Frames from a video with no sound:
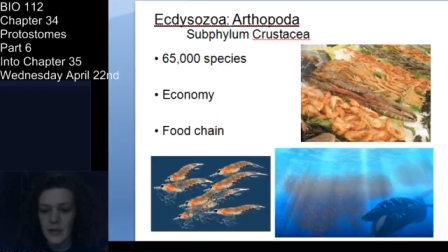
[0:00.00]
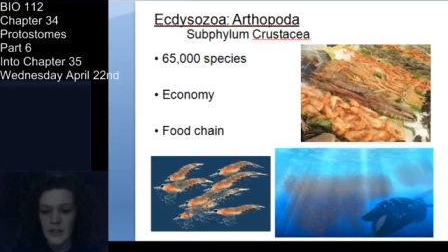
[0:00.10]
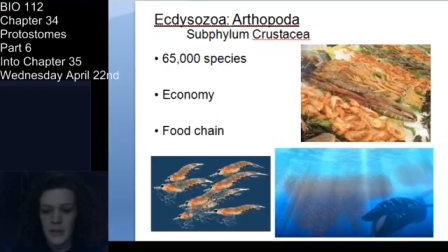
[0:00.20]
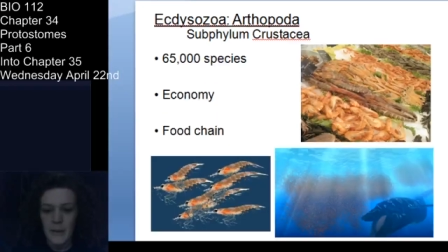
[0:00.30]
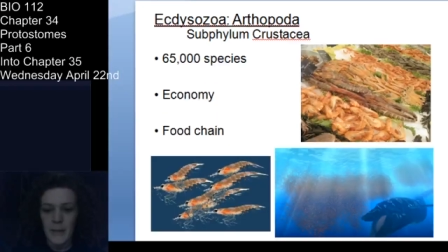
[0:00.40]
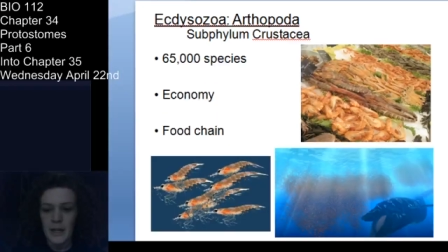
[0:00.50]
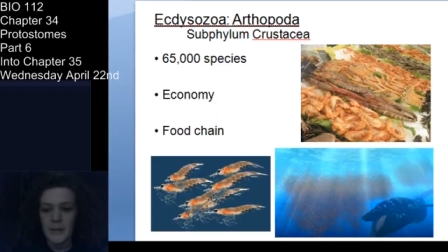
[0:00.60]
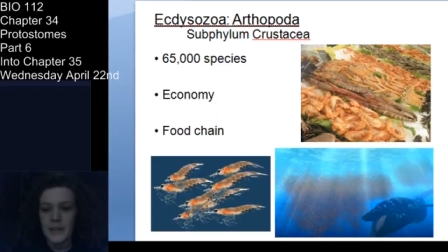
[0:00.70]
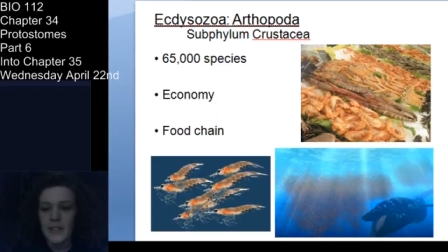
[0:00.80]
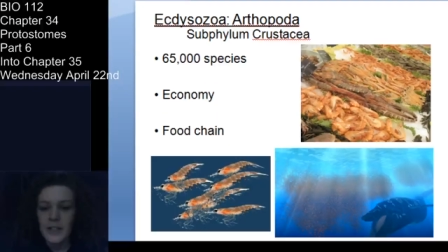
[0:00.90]
we're going to talk about
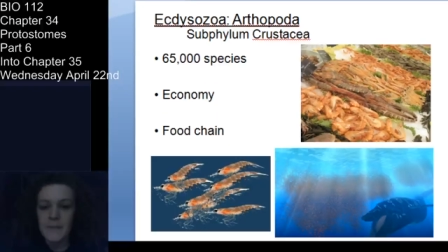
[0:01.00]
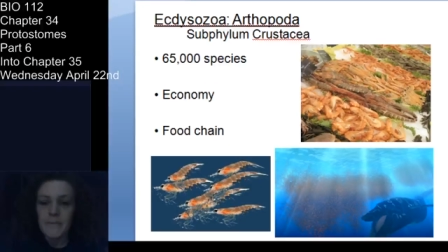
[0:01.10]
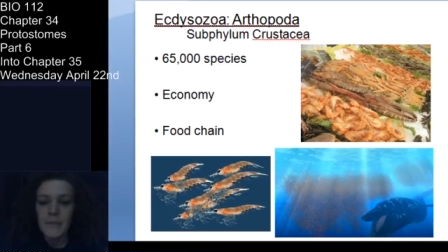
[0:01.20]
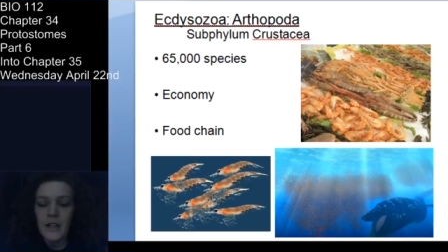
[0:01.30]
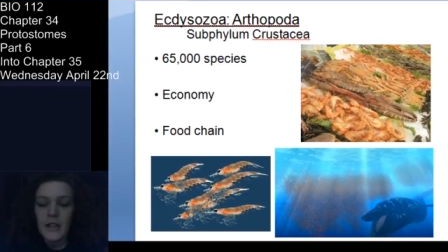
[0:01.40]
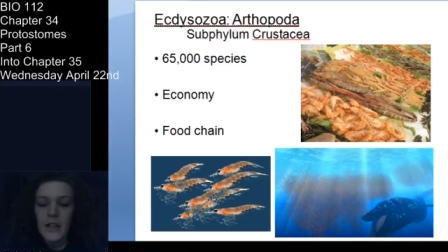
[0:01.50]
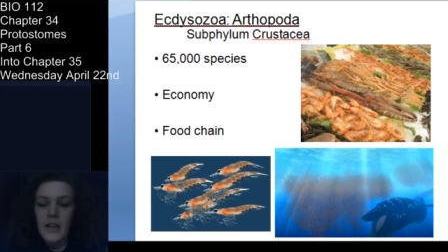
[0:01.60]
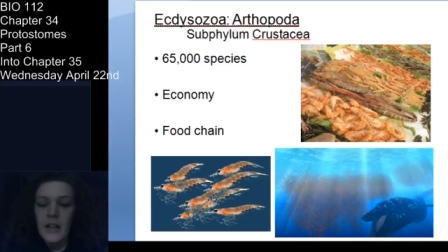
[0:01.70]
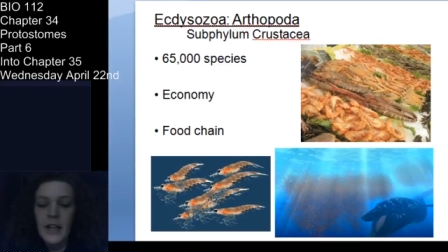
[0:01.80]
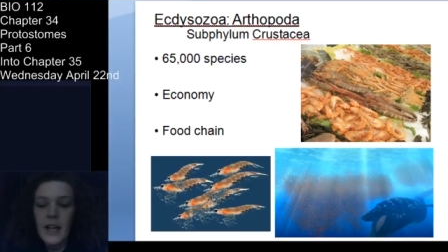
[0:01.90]
body plants, good.
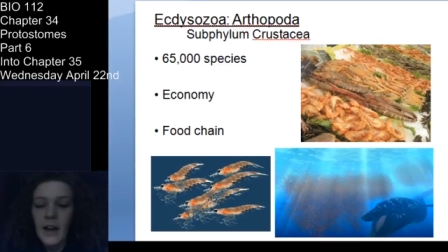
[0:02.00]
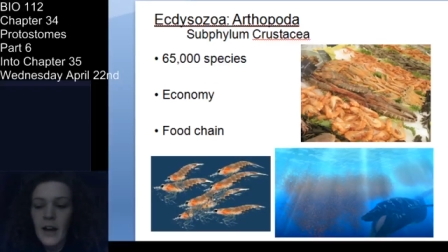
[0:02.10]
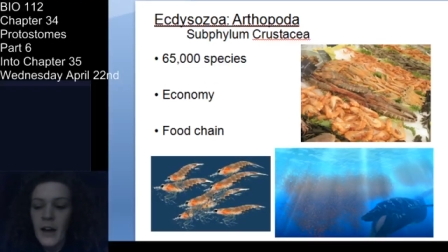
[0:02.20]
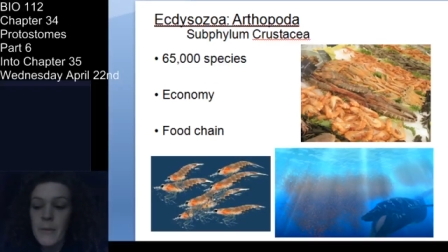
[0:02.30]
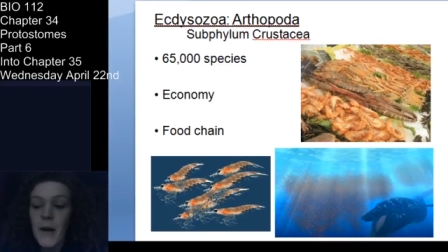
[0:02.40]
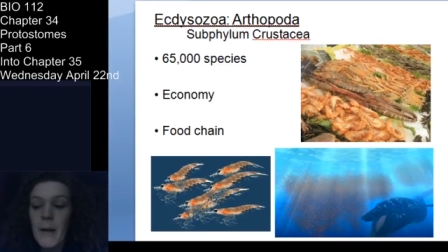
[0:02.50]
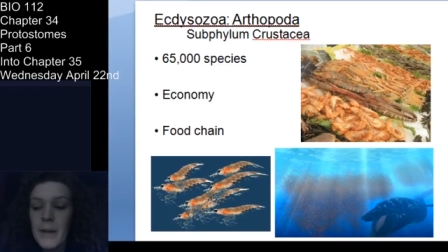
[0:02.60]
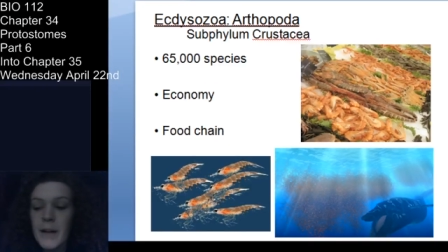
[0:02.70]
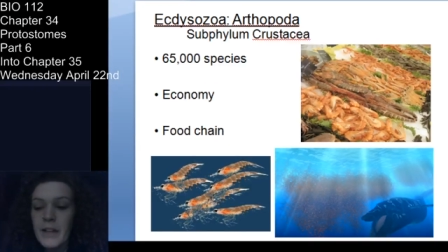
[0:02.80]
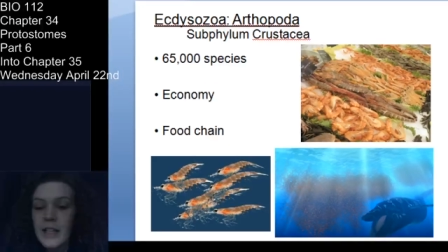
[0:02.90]
Uh,
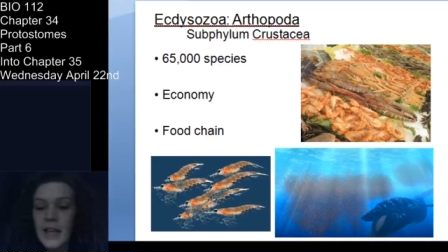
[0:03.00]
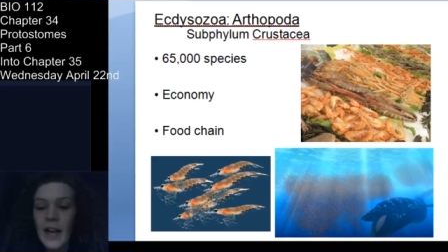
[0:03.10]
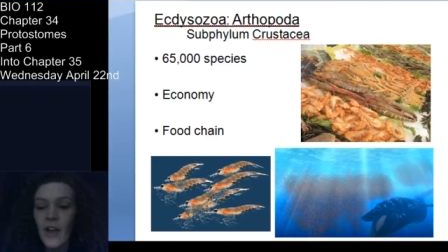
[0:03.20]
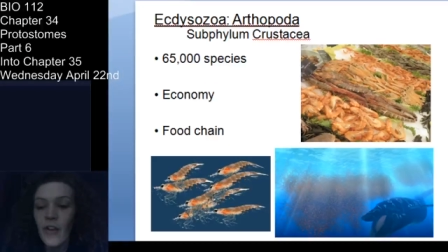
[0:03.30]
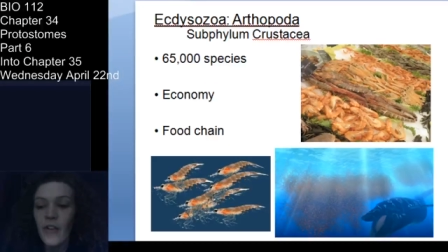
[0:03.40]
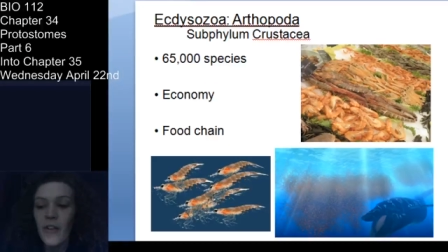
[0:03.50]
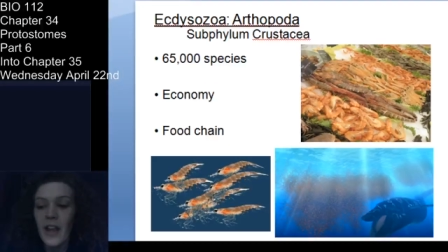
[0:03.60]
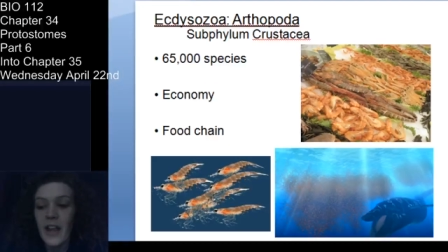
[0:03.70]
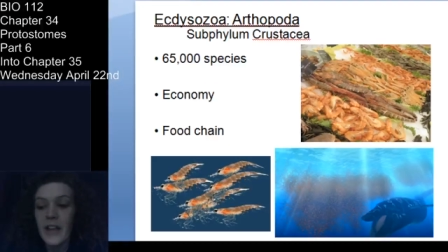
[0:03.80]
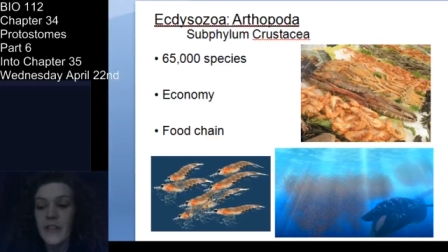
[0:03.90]
primarily as
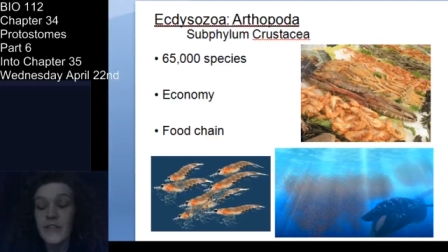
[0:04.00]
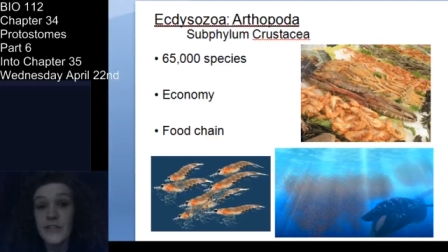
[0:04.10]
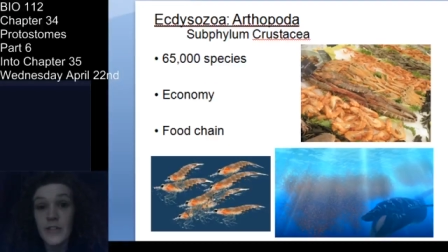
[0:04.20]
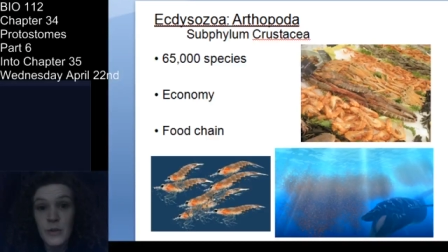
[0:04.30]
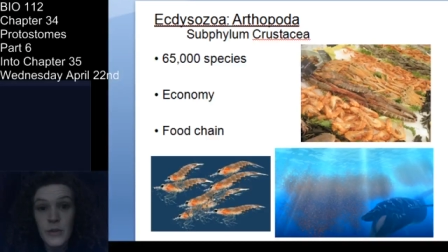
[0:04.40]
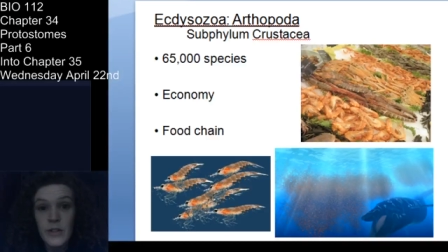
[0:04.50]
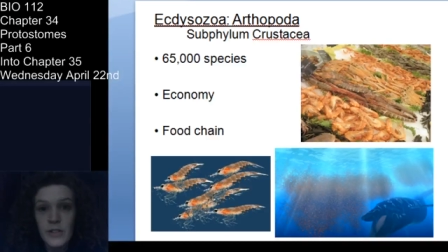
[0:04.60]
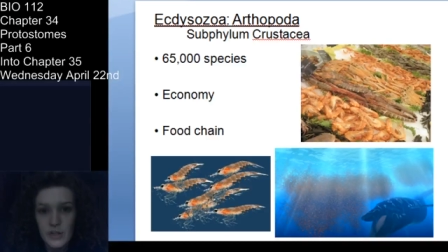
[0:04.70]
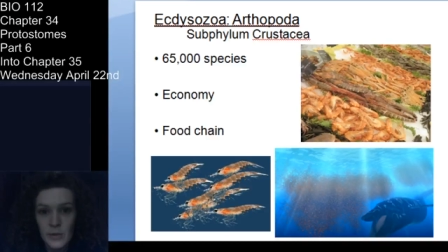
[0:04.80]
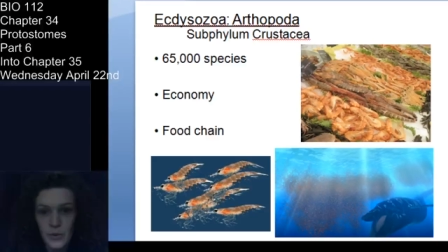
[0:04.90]
a food
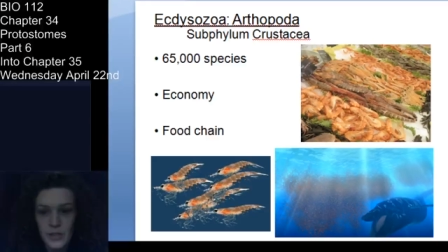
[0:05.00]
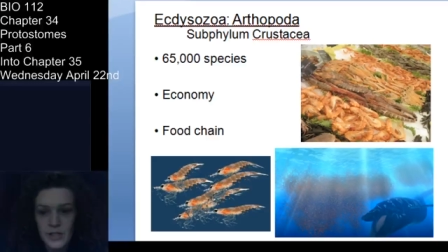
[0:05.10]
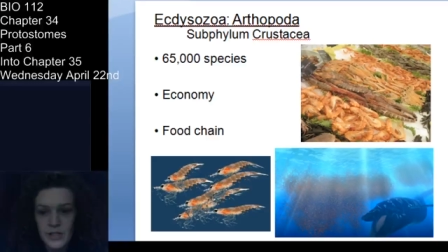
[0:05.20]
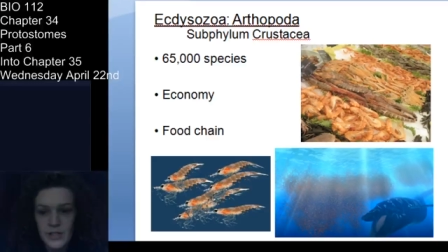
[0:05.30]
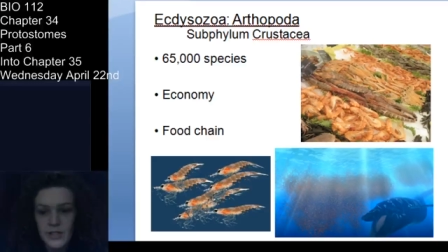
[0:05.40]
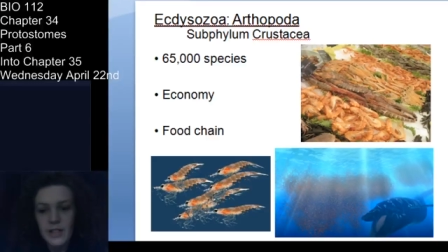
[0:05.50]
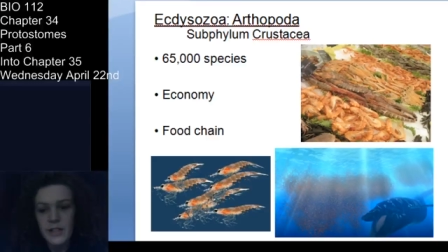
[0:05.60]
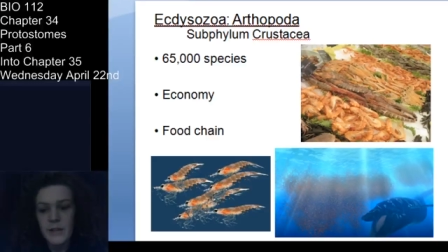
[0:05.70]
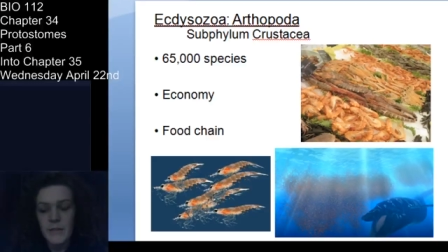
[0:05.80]
source,